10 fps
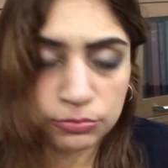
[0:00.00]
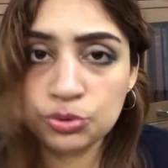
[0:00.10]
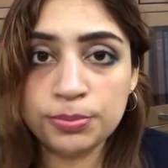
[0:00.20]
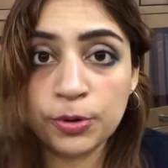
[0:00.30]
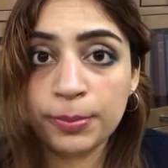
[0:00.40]

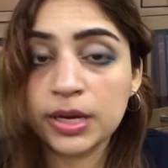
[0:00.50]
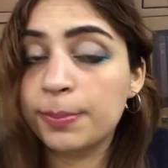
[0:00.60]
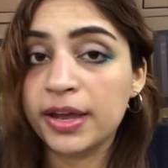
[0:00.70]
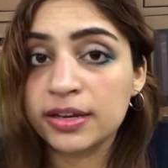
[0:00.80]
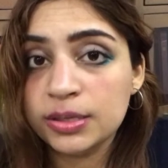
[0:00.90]
do your
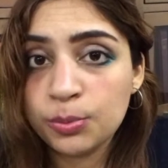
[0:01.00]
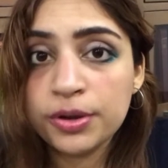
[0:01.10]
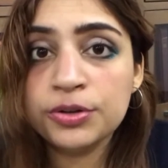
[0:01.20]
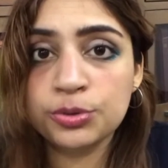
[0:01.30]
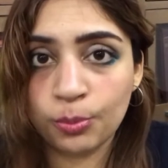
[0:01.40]
makeup
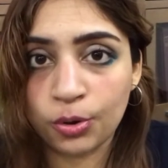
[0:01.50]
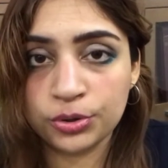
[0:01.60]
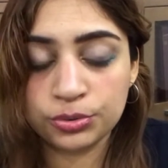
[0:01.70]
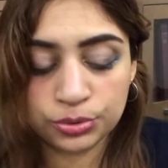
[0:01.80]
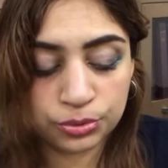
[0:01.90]
anywhere you
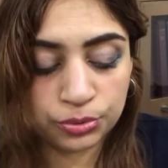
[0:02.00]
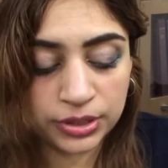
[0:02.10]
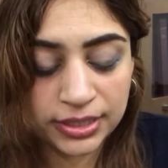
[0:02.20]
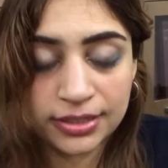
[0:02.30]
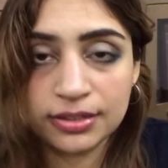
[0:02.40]
want to. You
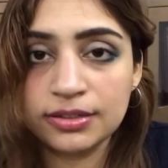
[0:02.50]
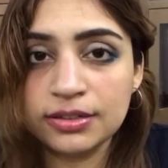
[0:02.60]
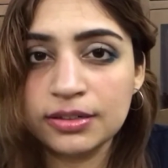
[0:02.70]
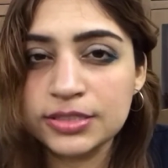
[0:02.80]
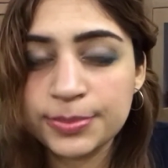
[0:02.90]
don't need
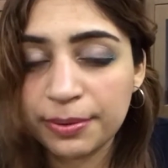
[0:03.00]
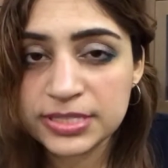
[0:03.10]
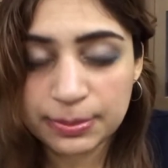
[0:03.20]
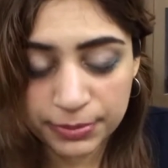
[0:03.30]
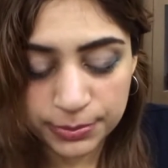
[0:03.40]
a
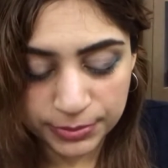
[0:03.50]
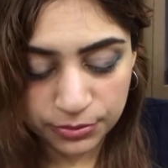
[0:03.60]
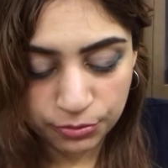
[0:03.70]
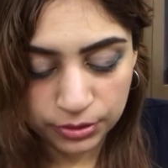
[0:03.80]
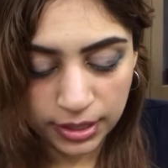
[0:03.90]
separate
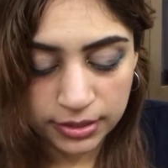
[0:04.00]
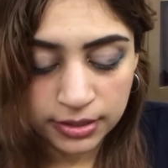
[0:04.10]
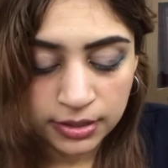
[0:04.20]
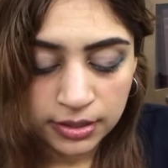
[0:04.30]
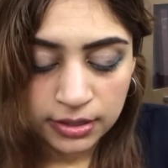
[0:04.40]
mirror for that.
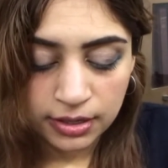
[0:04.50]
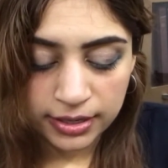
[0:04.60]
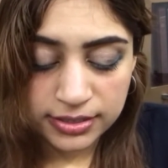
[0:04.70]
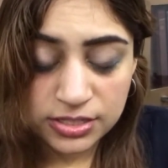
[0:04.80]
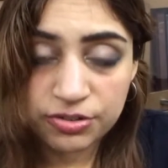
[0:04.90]

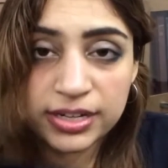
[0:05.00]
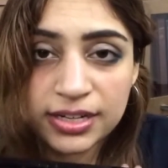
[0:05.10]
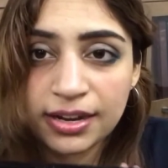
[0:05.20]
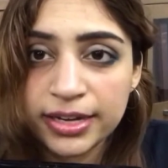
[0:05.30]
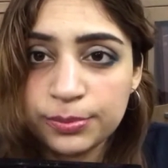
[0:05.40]
And it's
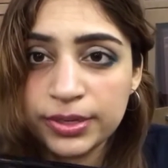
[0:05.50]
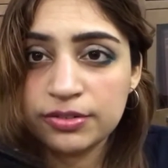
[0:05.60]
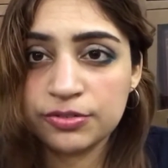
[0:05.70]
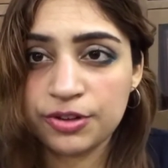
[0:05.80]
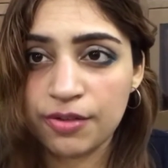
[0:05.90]
really
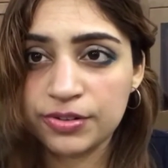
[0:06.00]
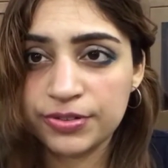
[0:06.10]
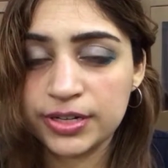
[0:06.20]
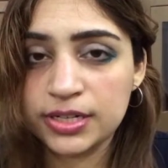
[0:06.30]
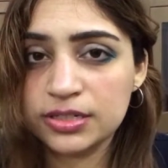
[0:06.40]
lightweight, travel
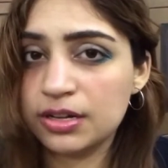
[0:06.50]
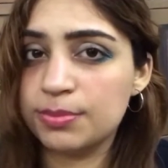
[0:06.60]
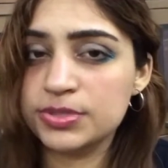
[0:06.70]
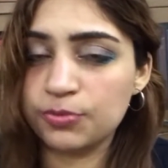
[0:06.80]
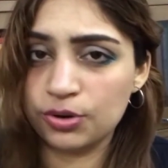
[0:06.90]
friendly. It
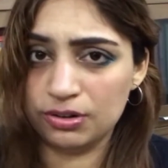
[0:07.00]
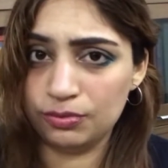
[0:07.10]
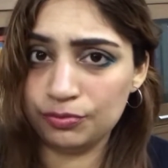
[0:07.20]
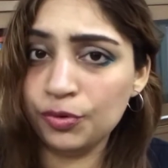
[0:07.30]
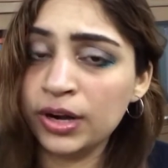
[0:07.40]
comes
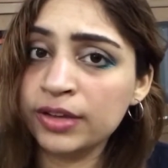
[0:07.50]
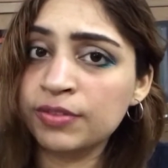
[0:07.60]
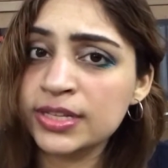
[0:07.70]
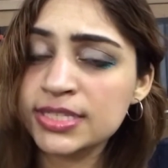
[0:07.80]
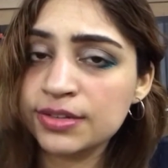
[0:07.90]
for like
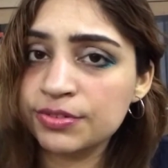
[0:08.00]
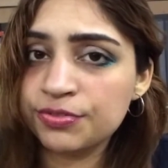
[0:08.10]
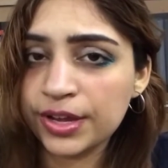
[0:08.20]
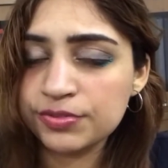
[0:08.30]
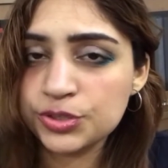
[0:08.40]

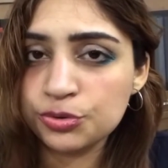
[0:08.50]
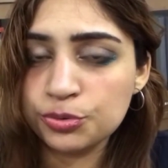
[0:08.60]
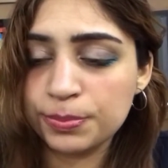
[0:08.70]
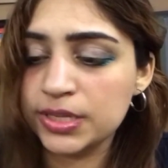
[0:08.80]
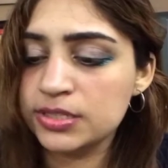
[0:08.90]
1750
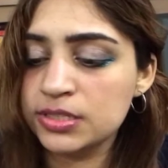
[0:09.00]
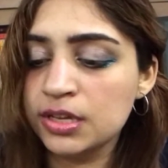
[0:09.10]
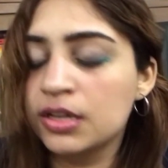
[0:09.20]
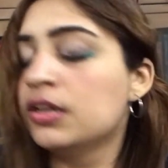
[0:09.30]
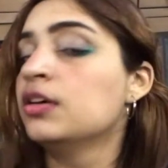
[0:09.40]
rupees
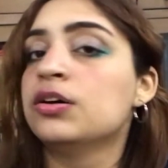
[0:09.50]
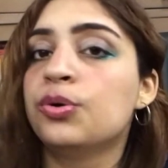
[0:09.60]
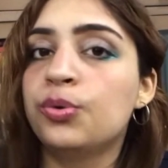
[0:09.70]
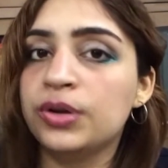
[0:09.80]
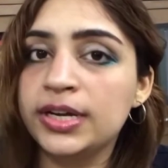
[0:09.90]

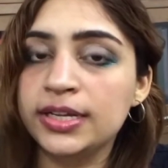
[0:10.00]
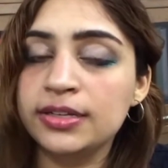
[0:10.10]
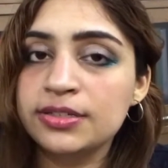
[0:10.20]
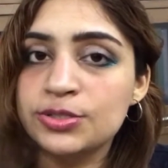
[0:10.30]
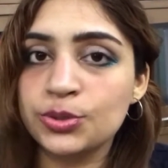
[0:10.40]

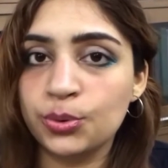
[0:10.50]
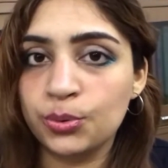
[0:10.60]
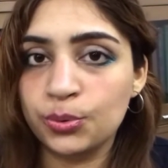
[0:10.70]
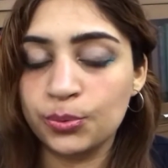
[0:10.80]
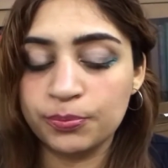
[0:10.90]
only.
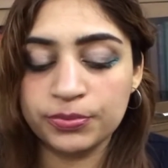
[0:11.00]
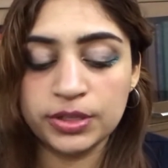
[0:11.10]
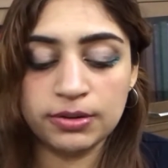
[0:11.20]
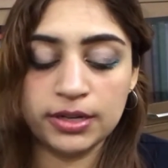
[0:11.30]
So you